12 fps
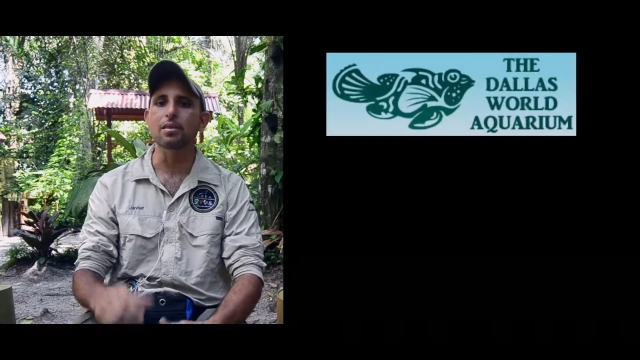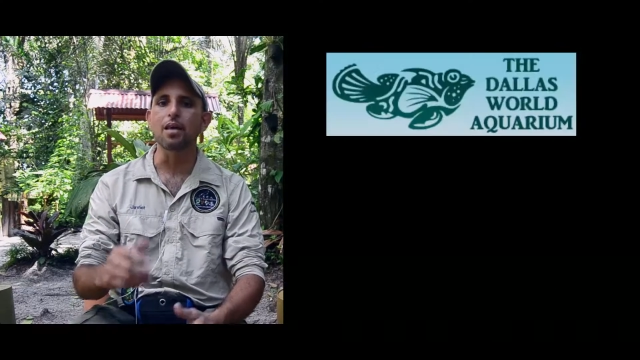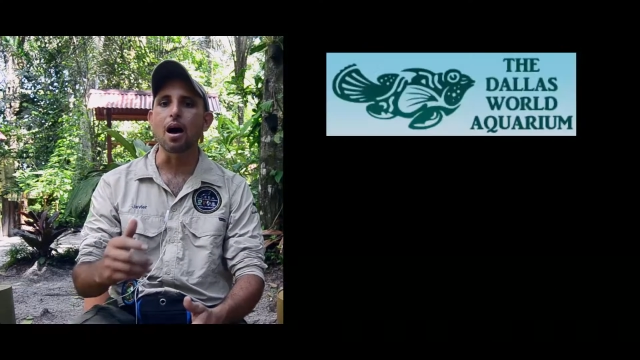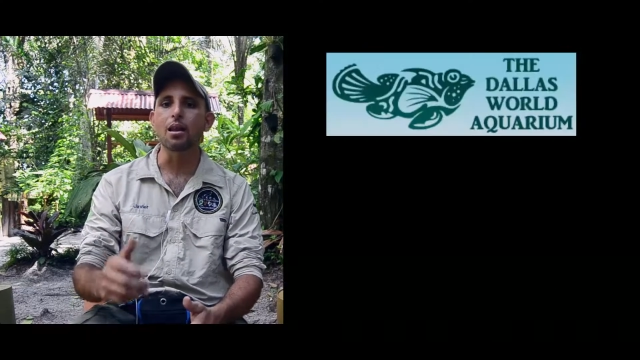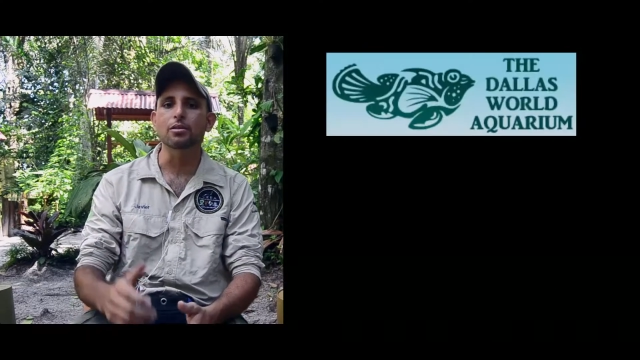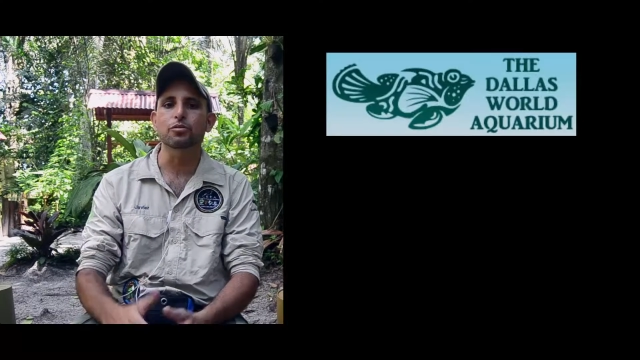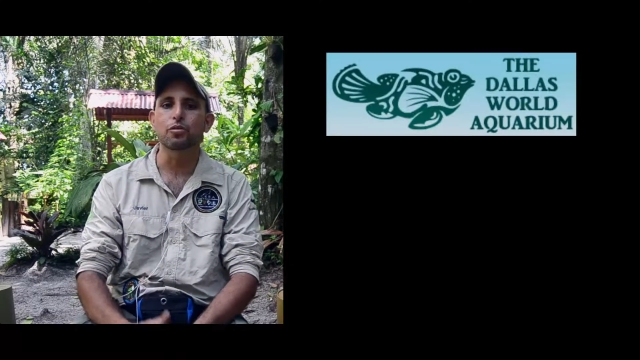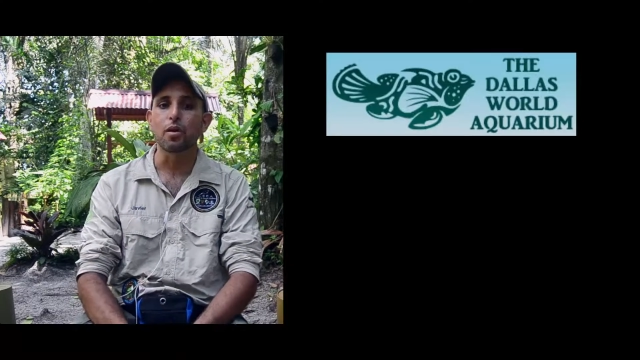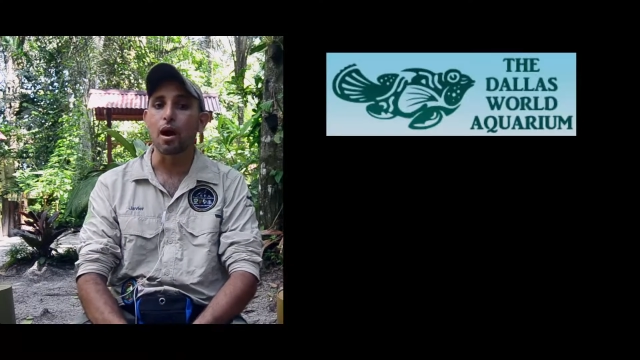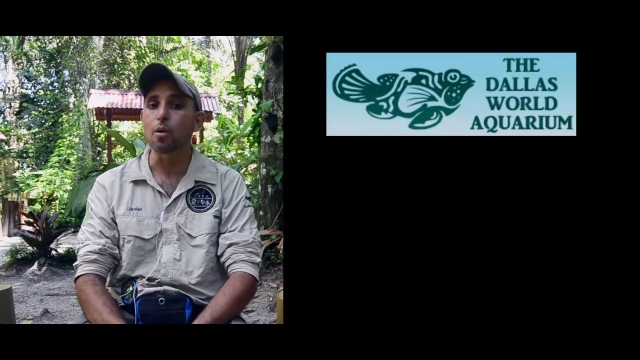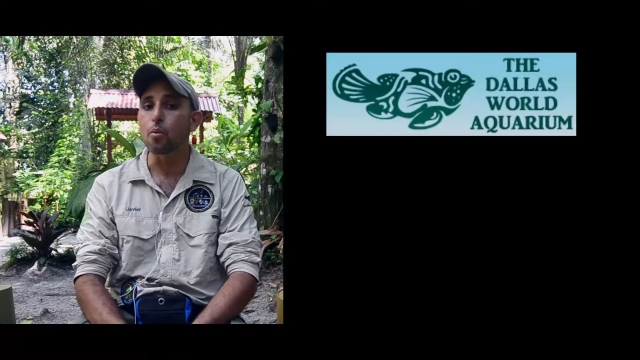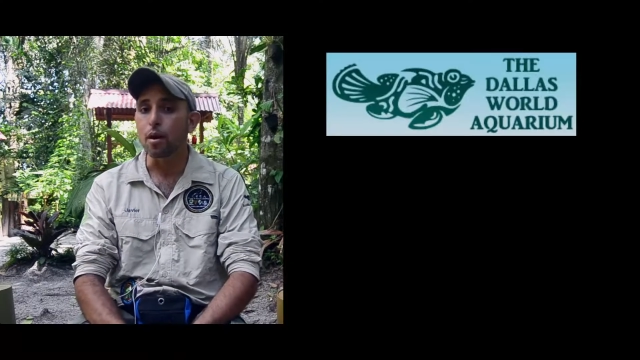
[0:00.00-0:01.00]
Dallas World
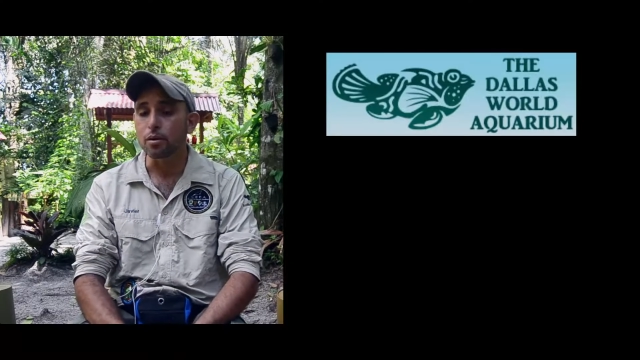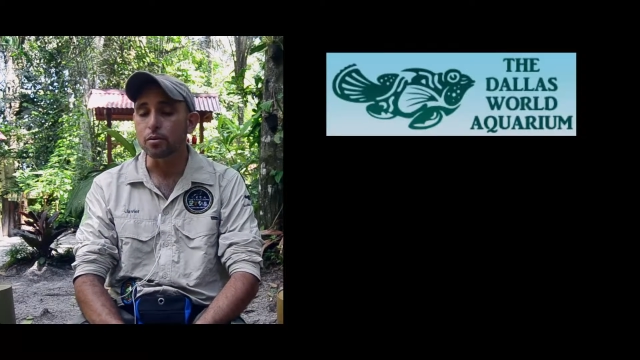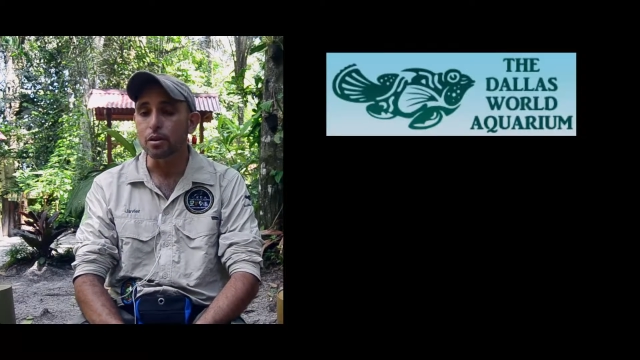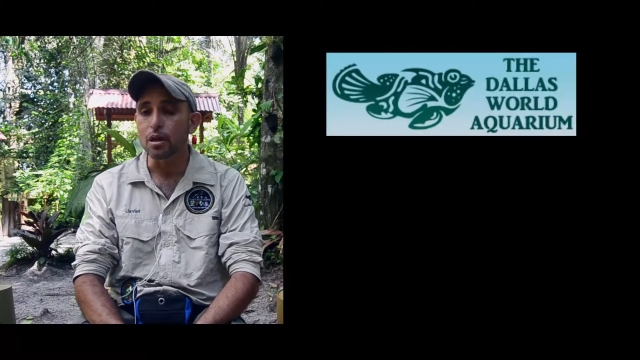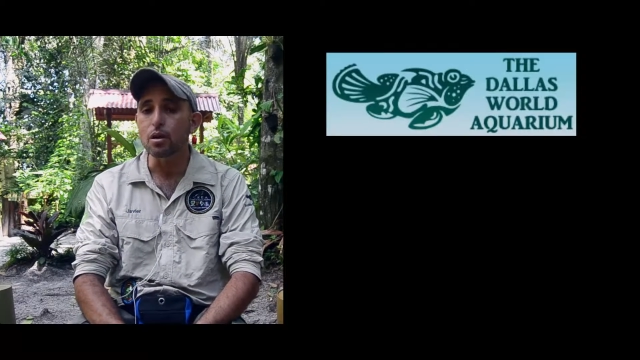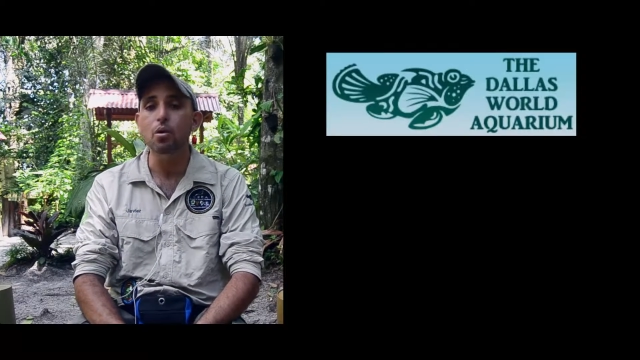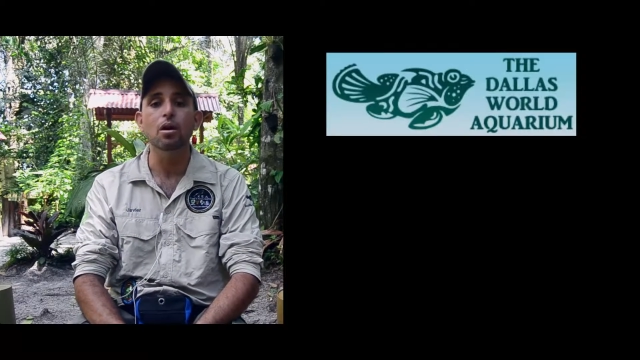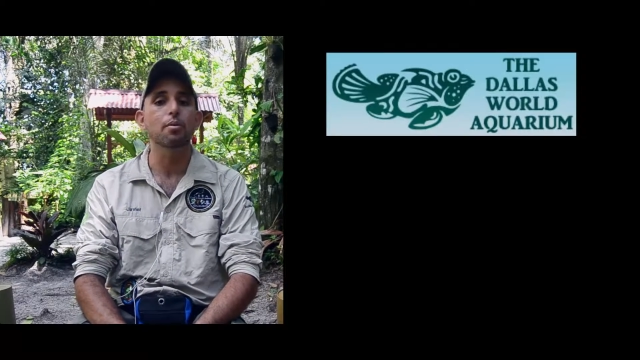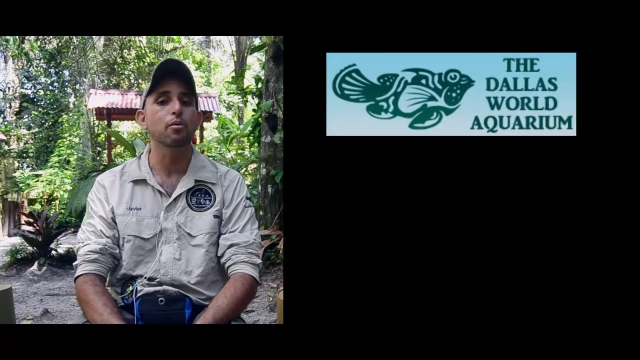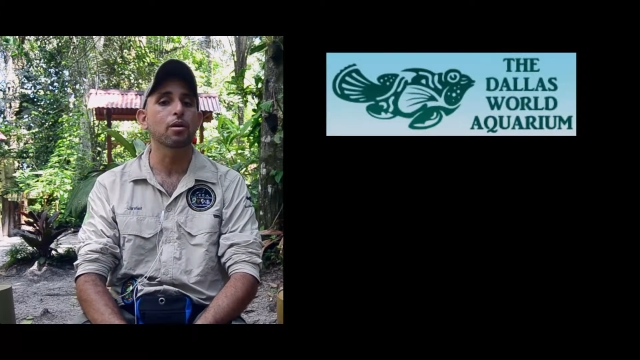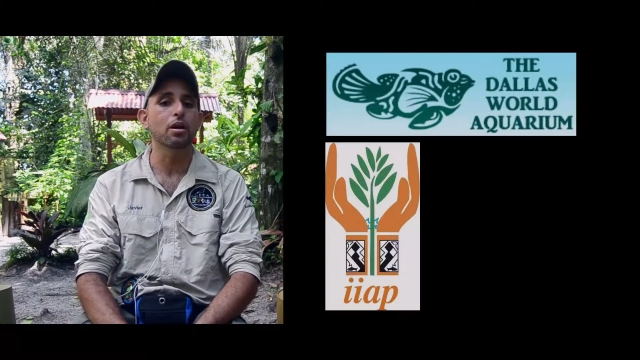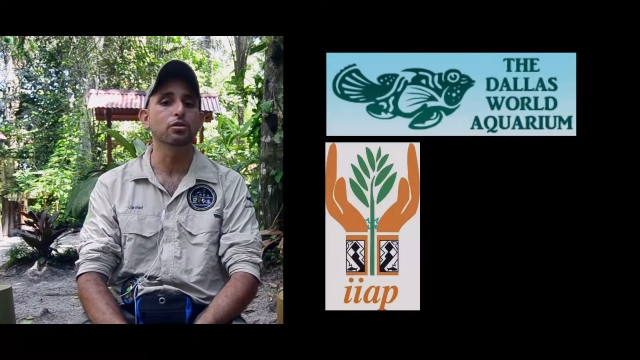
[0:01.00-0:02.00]
Aquarium in
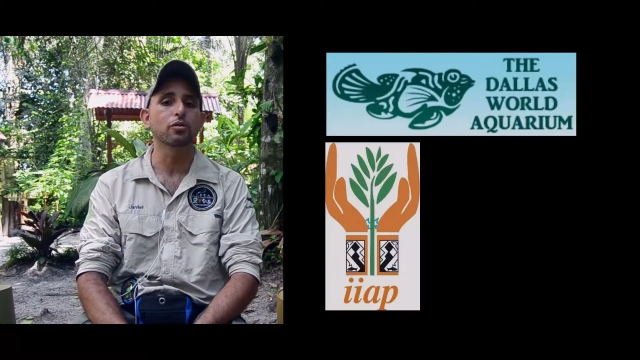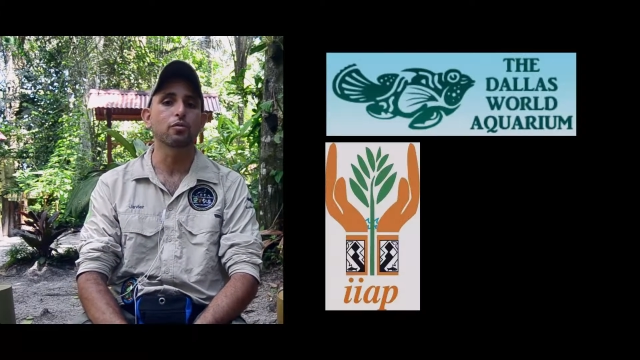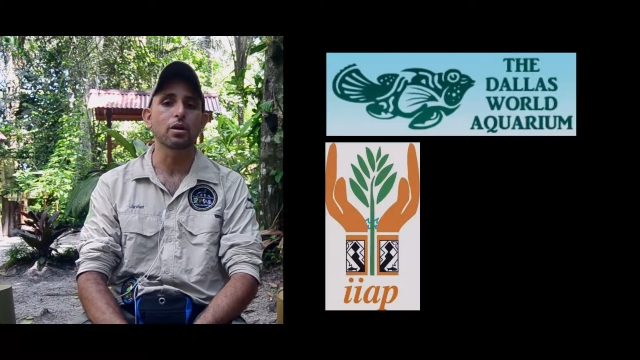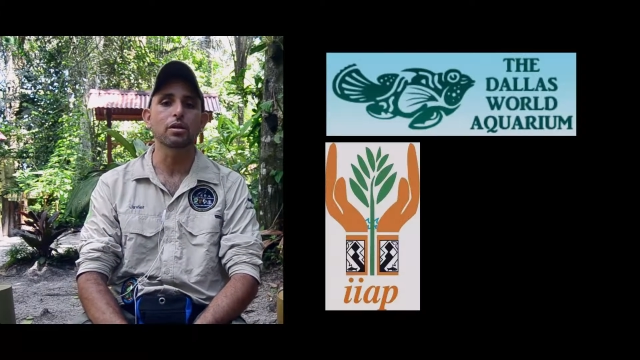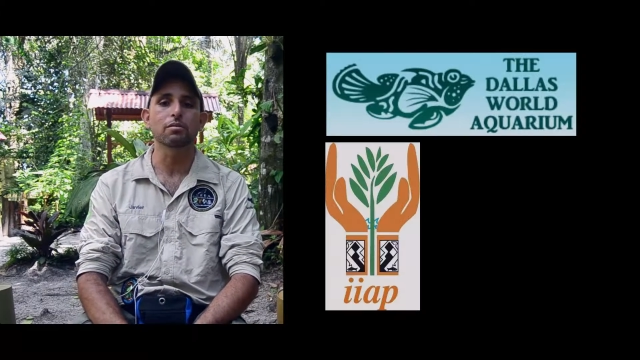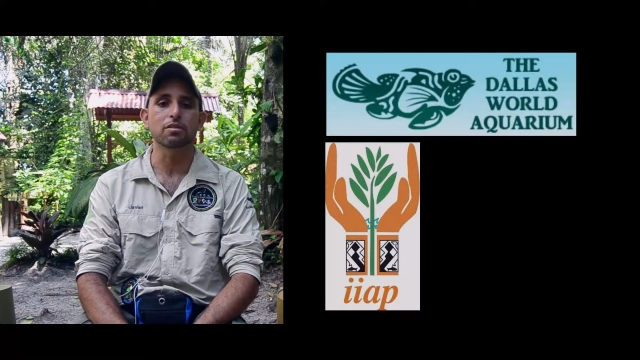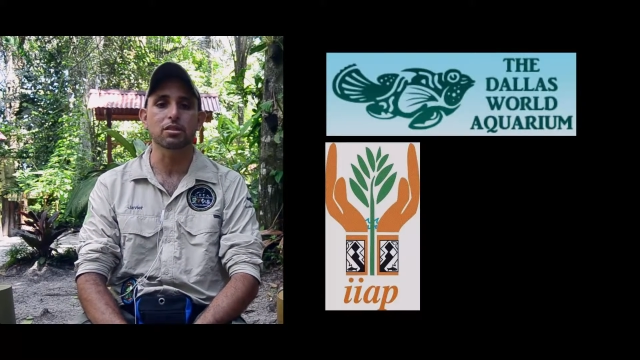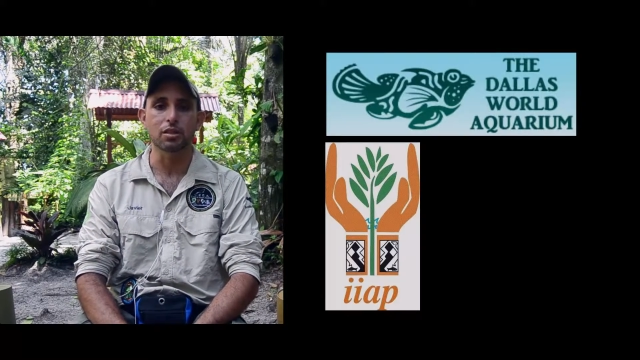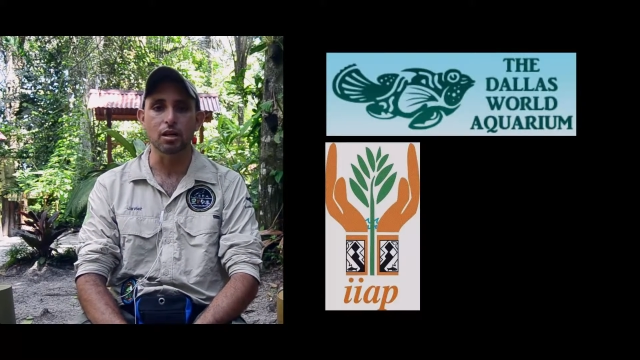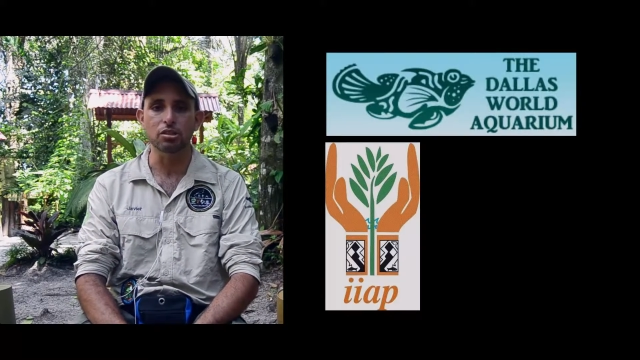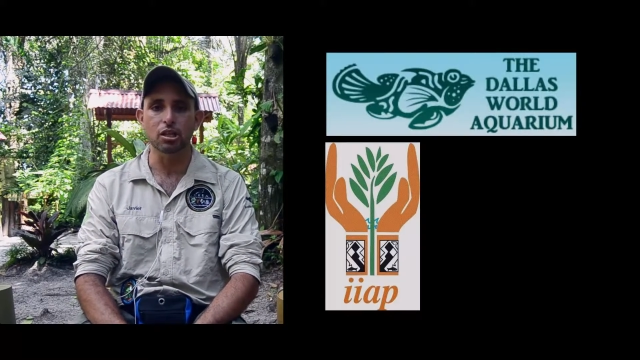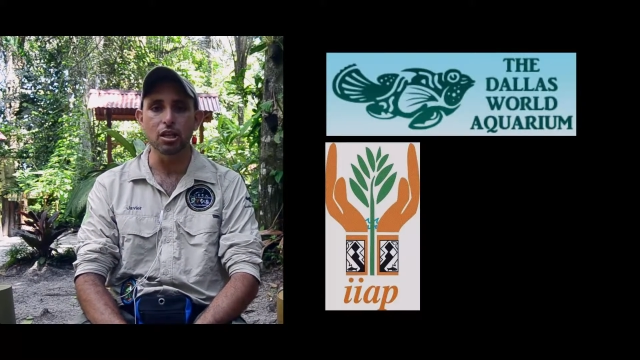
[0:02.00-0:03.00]
collaboration with the
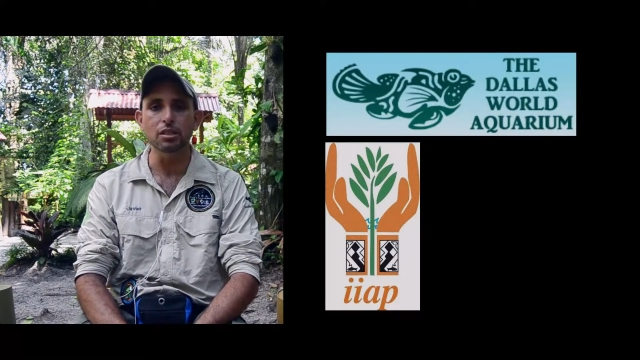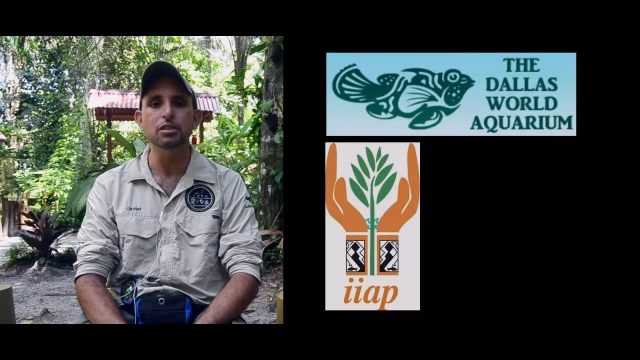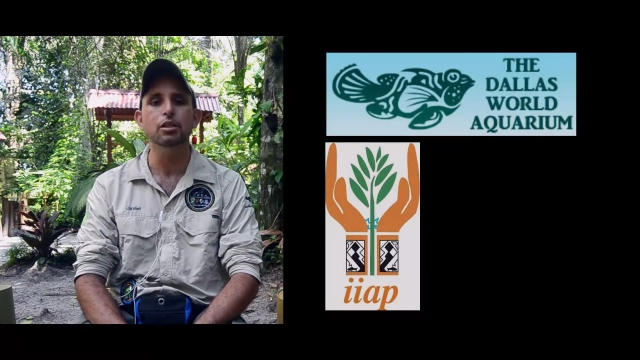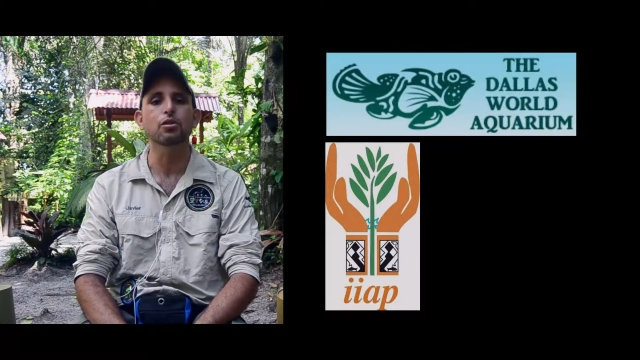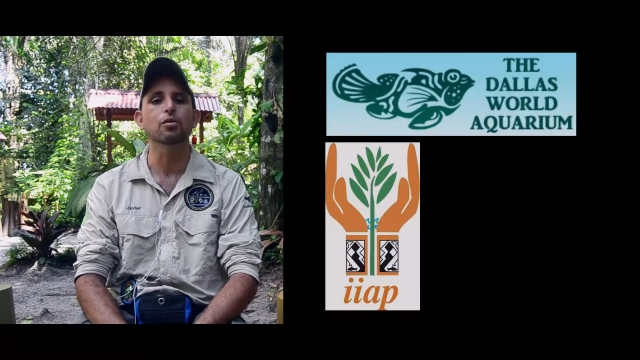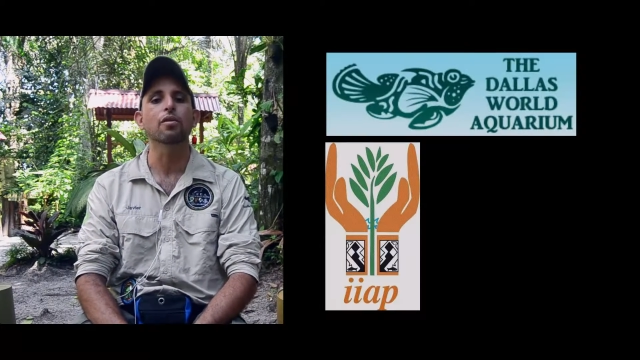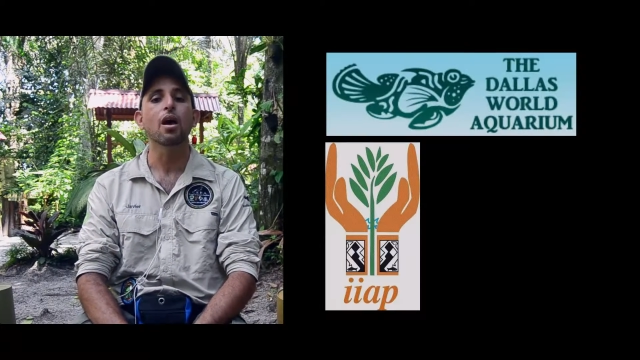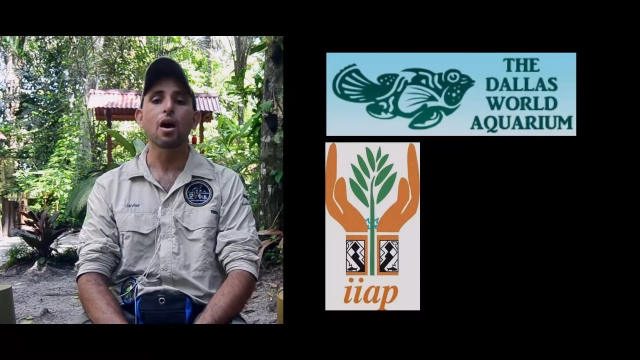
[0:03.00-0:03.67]
Research Institute